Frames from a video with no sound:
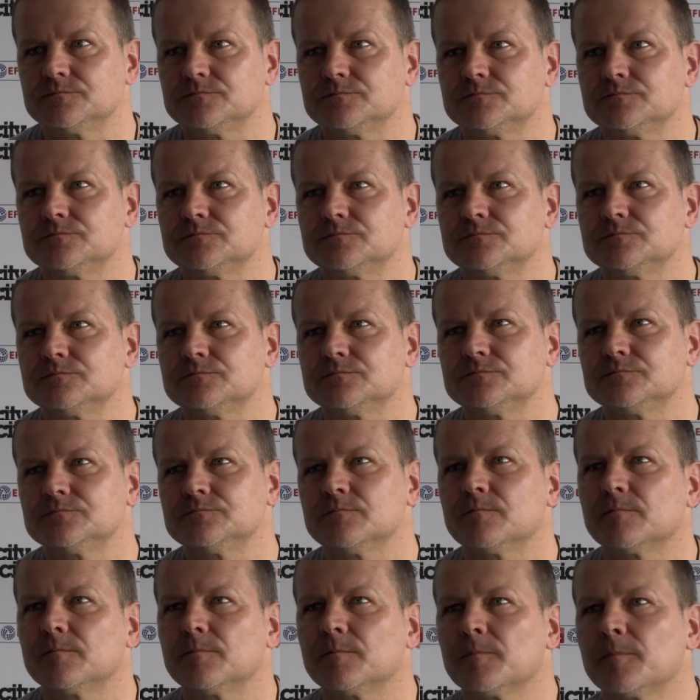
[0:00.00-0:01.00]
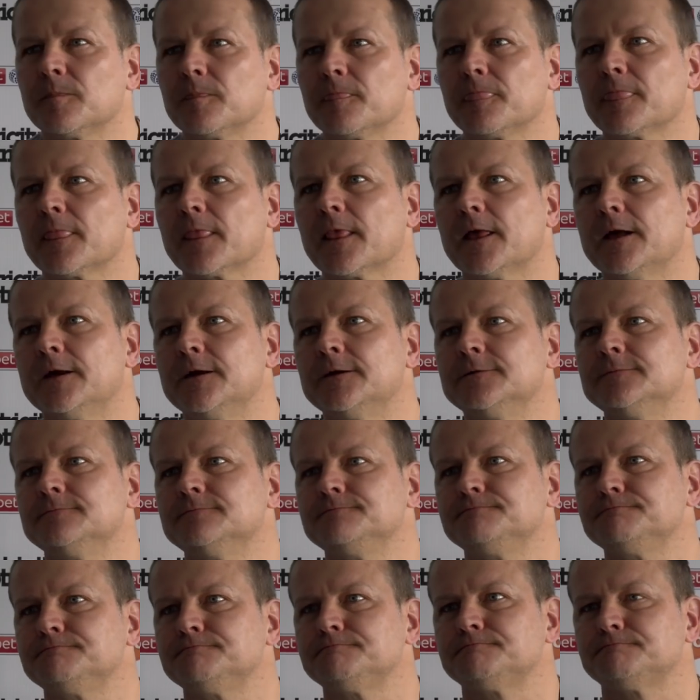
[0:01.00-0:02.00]
Would you say two wins will
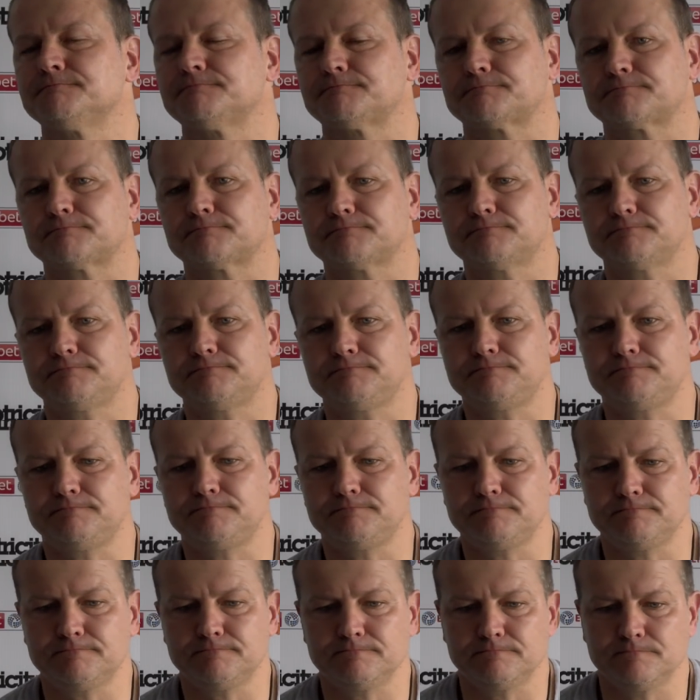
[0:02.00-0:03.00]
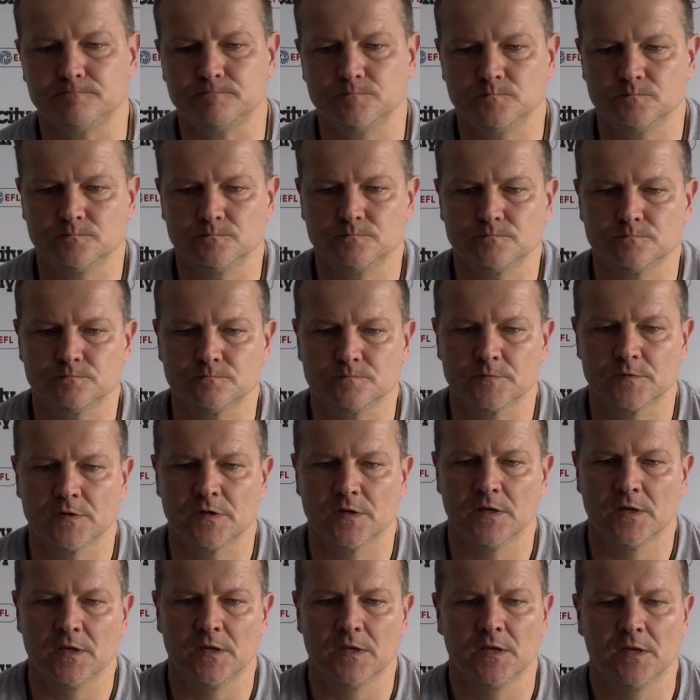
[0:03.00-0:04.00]
rubber stamp your playoff
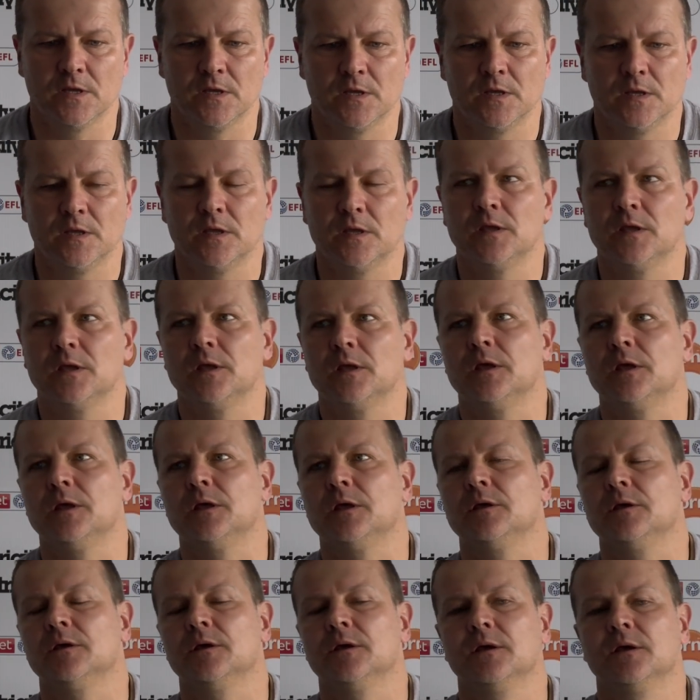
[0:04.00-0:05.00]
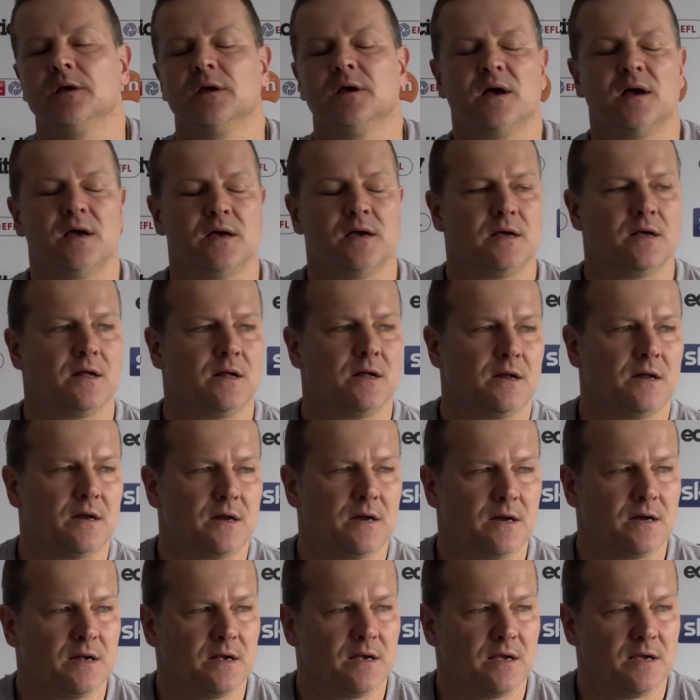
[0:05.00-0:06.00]
place? Is that what you need at the moment? Is that what you're
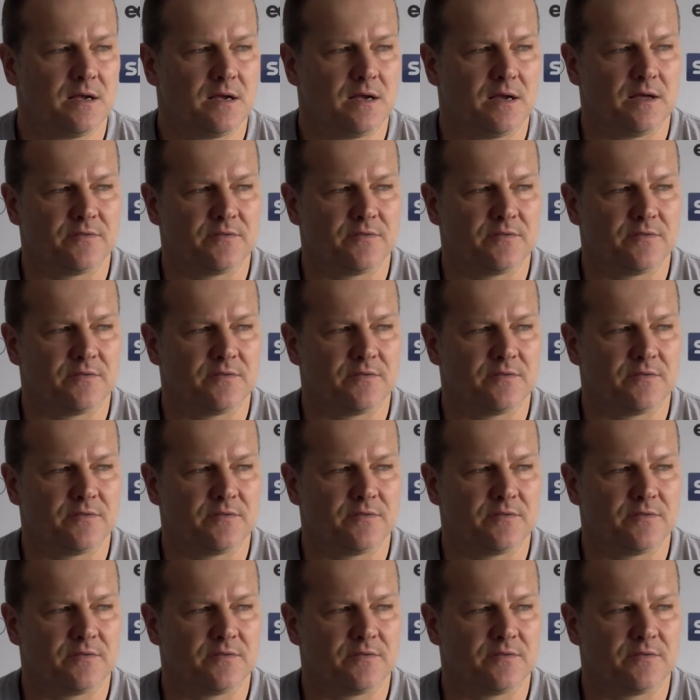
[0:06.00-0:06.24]
targeting?